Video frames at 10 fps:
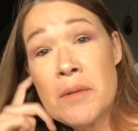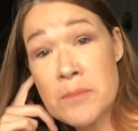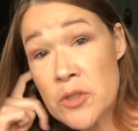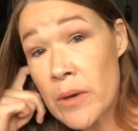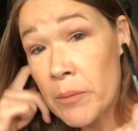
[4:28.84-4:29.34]

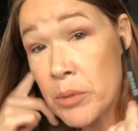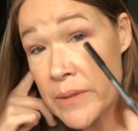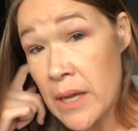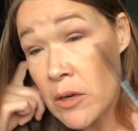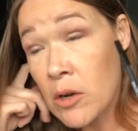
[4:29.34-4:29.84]
So I put
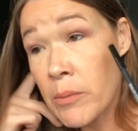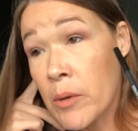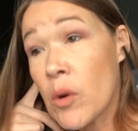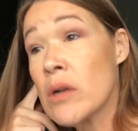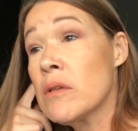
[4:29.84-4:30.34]
that on my
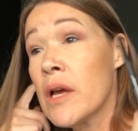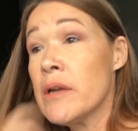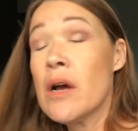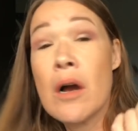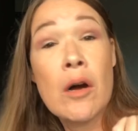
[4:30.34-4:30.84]

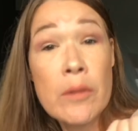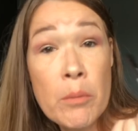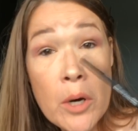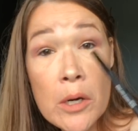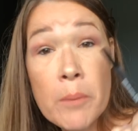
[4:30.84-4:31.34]
waterline on the
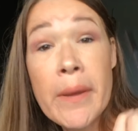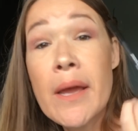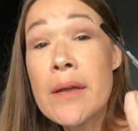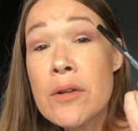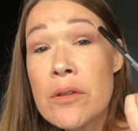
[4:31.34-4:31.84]
bottom
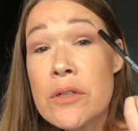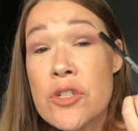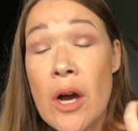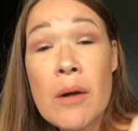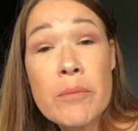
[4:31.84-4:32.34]
and on the
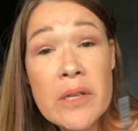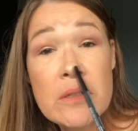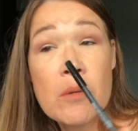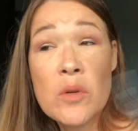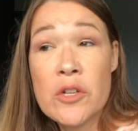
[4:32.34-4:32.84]
top because
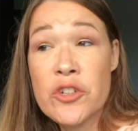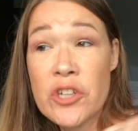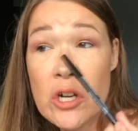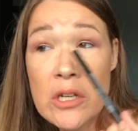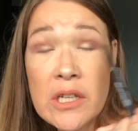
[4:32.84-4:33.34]
I want to
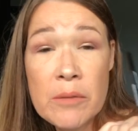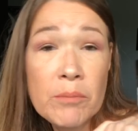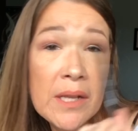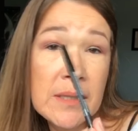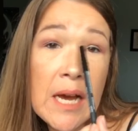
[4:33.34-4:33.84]
darken
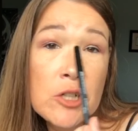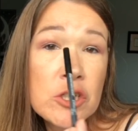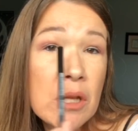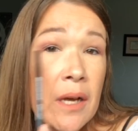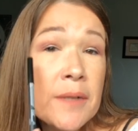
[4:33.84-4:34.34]
my
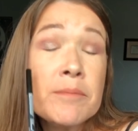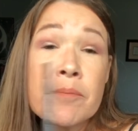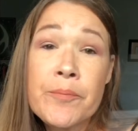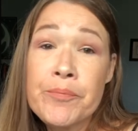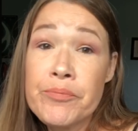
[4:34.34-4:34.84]
lash line
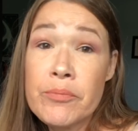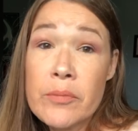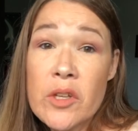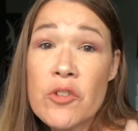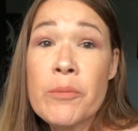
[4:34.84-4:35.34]

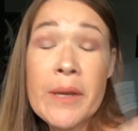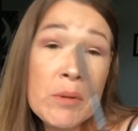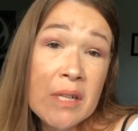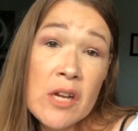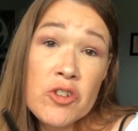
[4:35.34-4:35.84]
to make
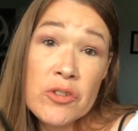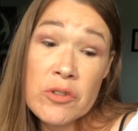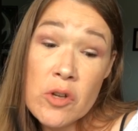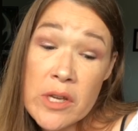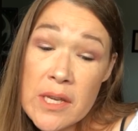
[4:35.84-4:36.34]
my lashes
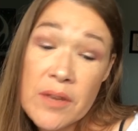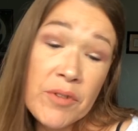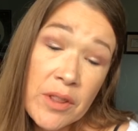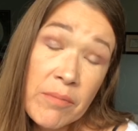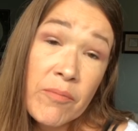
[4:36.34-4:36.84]
look
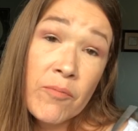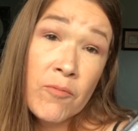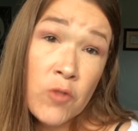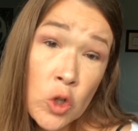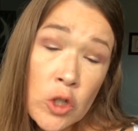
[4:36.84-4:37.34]
even
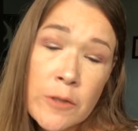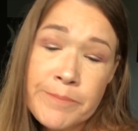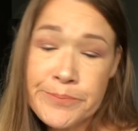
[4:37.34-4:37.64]
fuller.